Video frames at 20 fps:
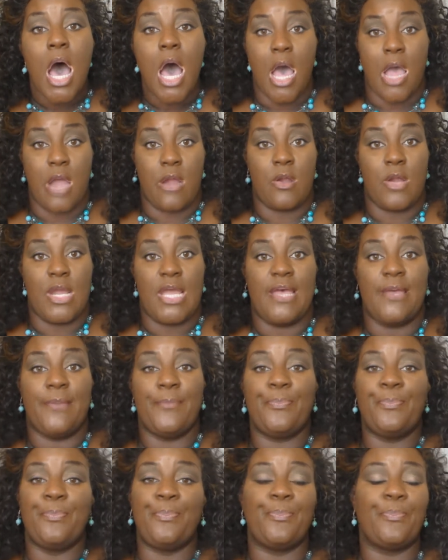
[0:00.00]
I
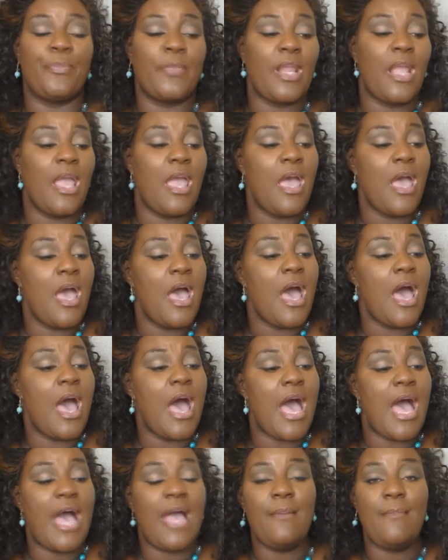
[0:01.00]

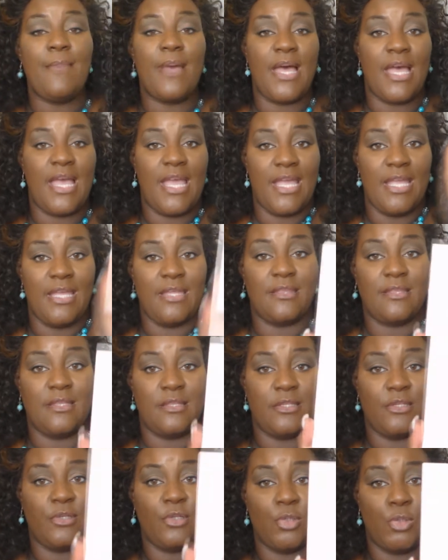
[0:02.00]
buy
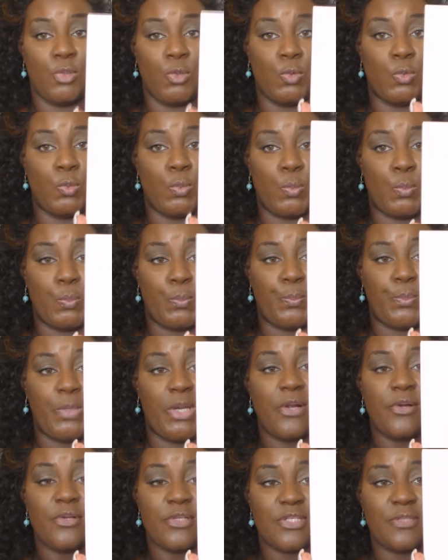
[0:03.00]
the little
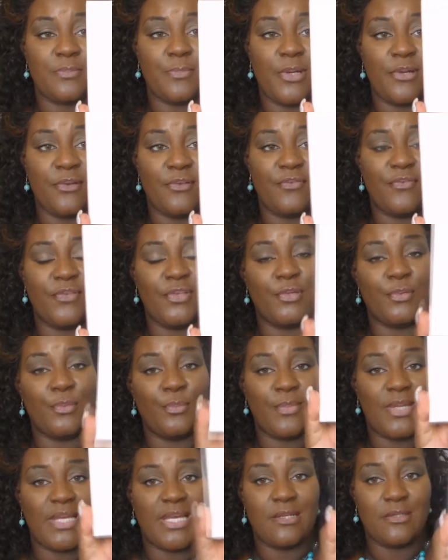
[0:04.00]
purse
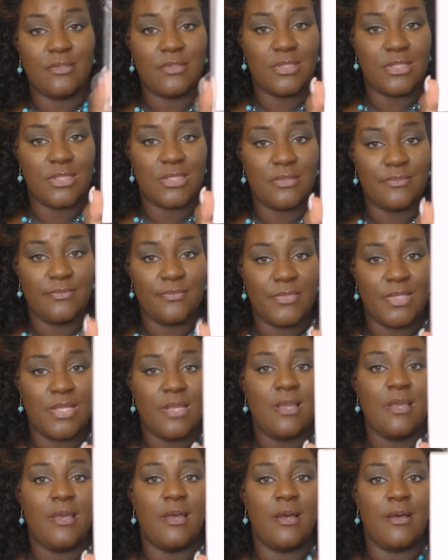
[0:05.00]
perfume bottles.
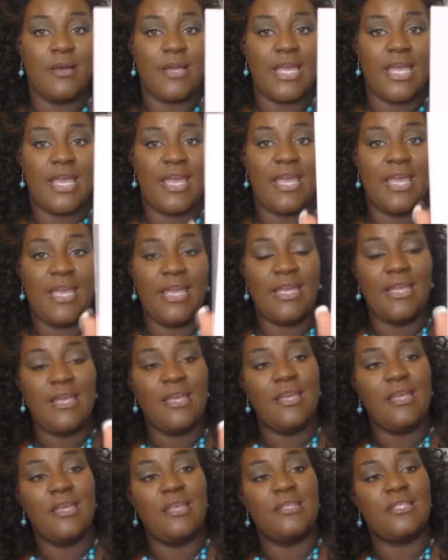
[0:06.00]
Okay,
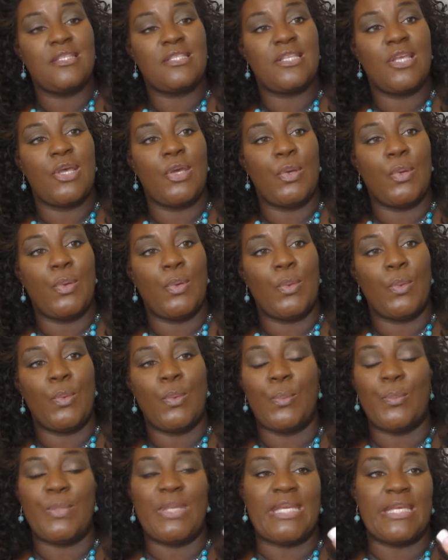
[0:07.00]

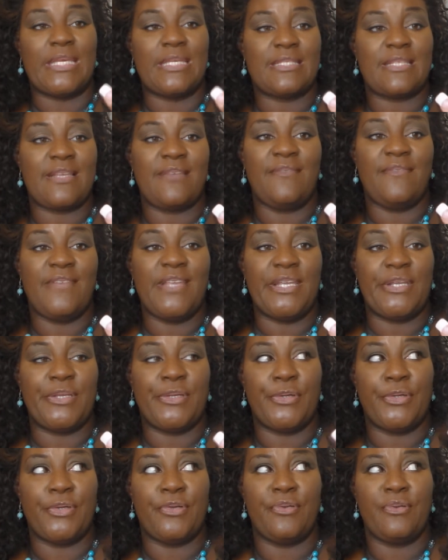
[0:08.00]
so because I
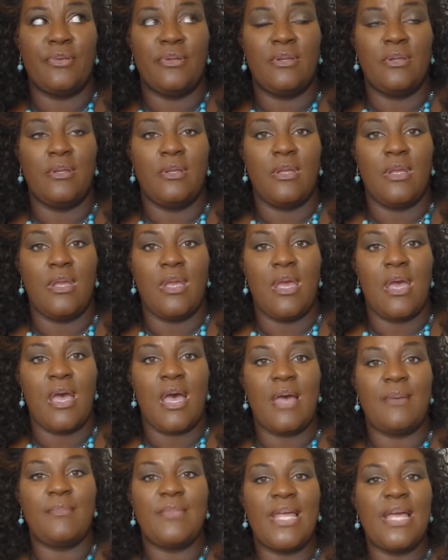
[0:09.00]
figure
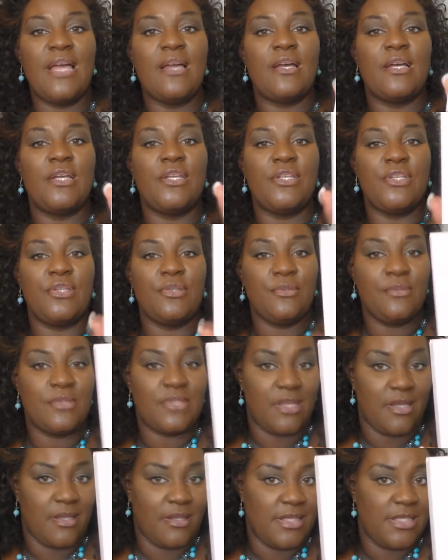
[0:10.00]
I'm not going to
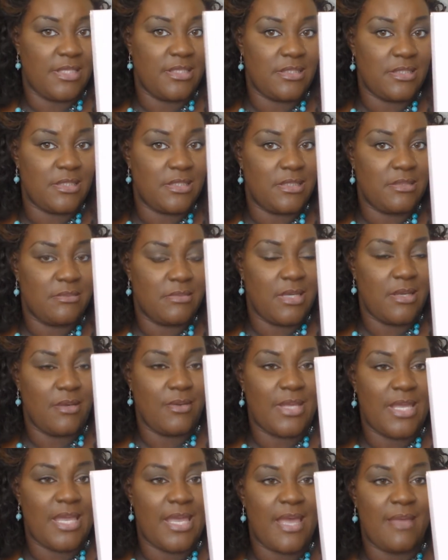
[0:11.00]
use all these.
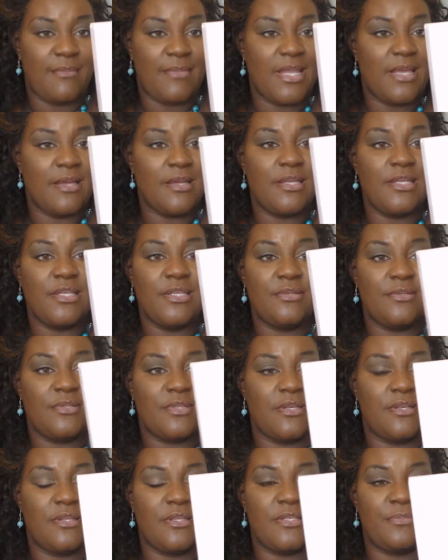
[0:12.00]
Okay, I'm not going to
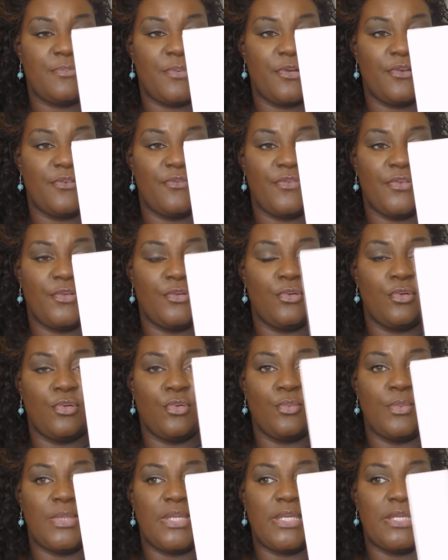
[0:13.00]
use all this
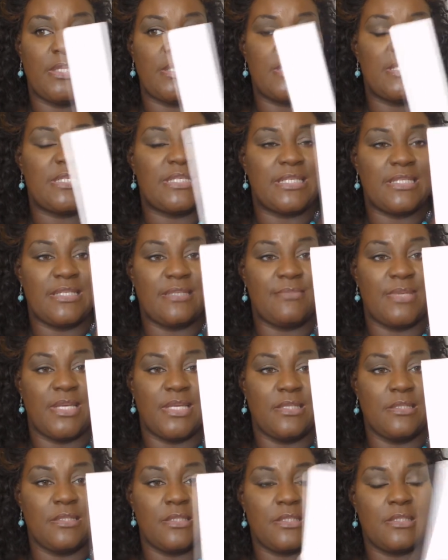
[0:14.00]
perfume in 6
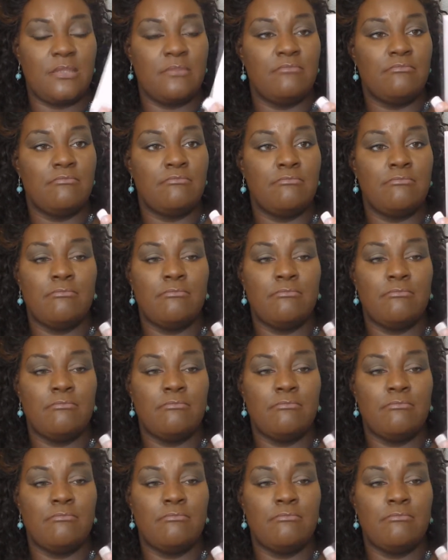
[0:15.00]
months.